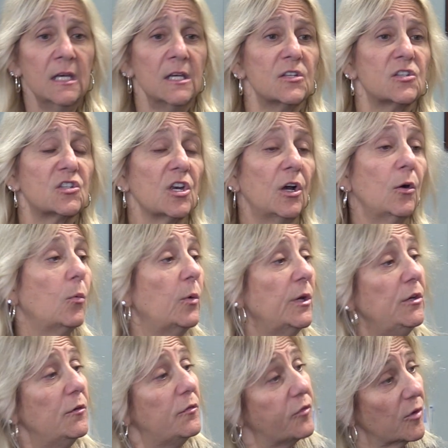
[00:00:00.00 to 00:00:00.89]
So
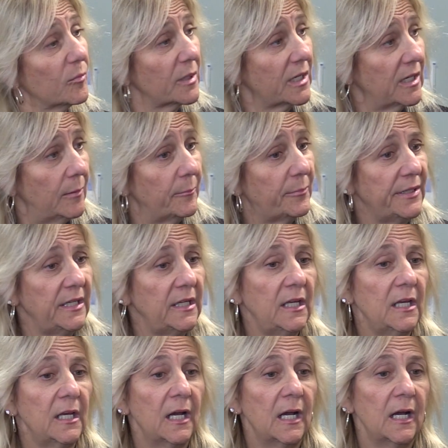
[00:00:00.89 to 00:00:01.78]
when you form a
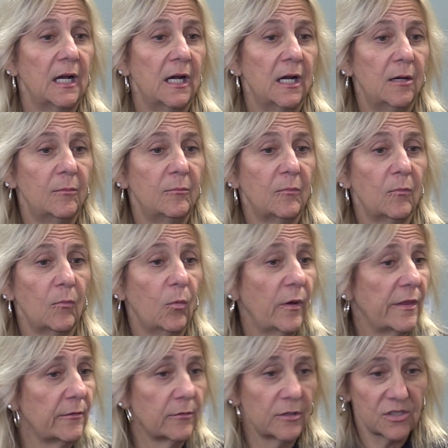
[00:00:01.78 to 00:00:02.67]
company,
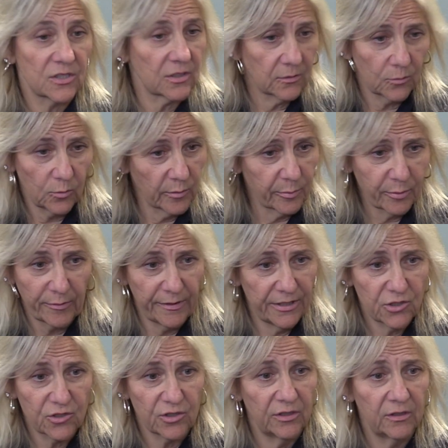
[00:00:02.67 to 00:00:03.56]
whether it's a
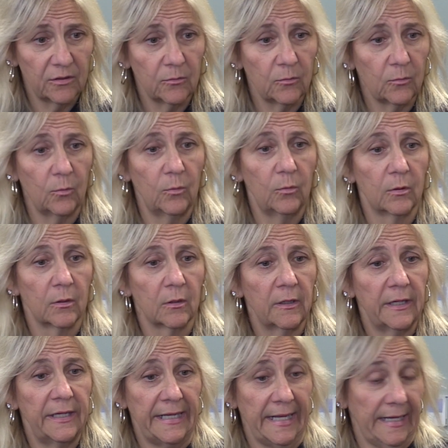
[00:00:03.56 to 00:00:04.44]
corporation
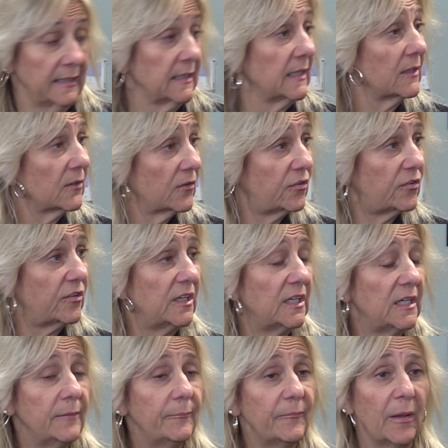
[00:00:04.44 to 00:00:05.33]
or an
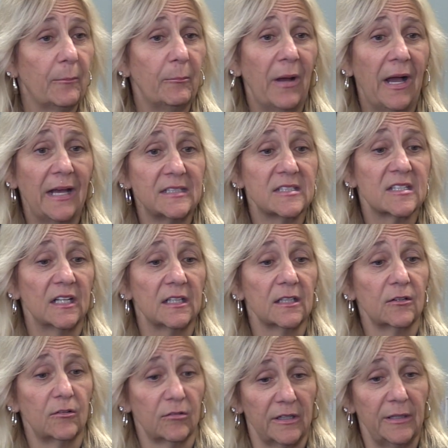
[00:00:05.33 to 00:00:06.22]
LLC, the
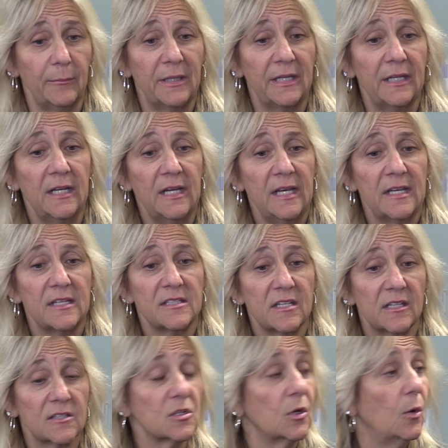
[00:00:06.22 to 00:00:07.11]
buy-sell agreement
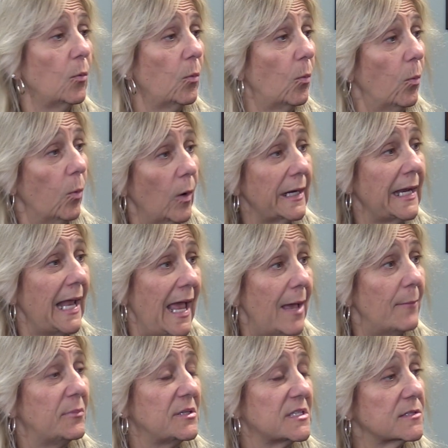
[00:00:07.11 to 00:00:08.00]
says, what
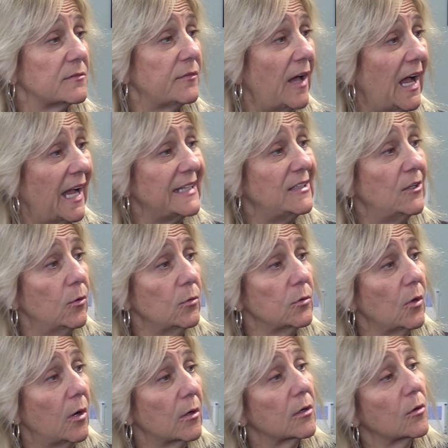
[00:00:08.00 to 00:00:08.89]
happens if I
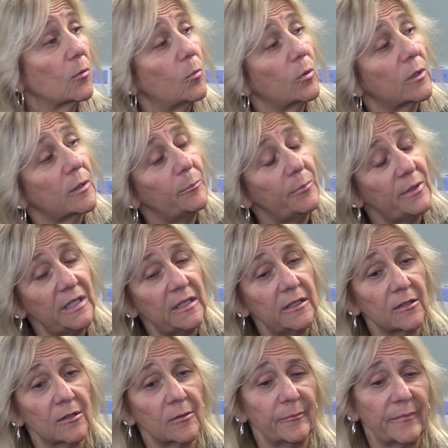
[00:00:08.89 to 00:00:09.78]
no longer want to be
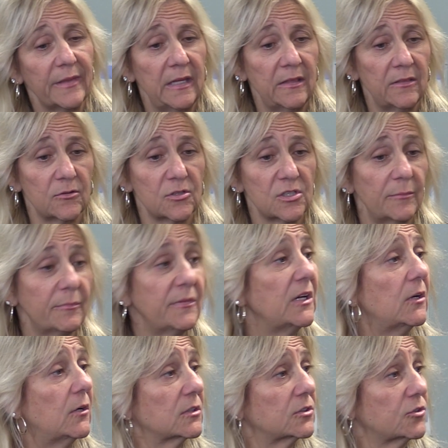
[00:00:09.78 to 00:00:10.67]
here? And there's
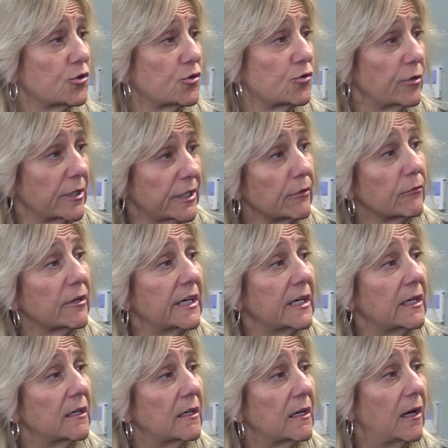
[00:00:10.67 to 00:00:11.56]
something called a
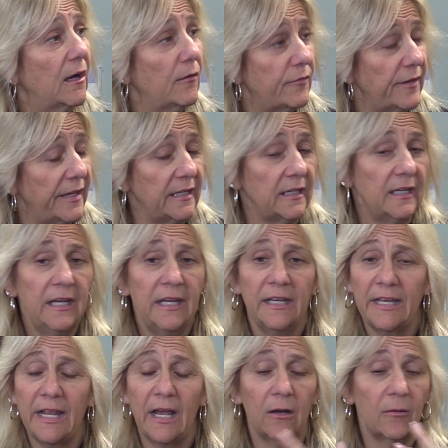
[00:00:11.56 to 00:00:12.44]
triggering event.
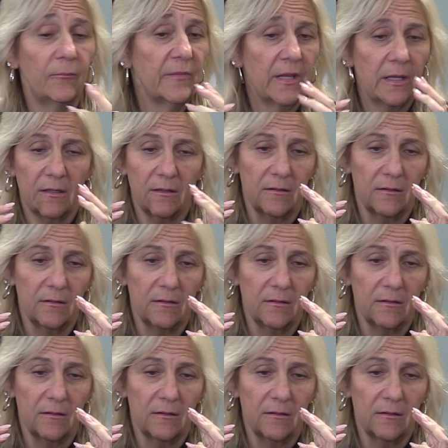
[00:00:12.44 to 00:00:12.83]
Now,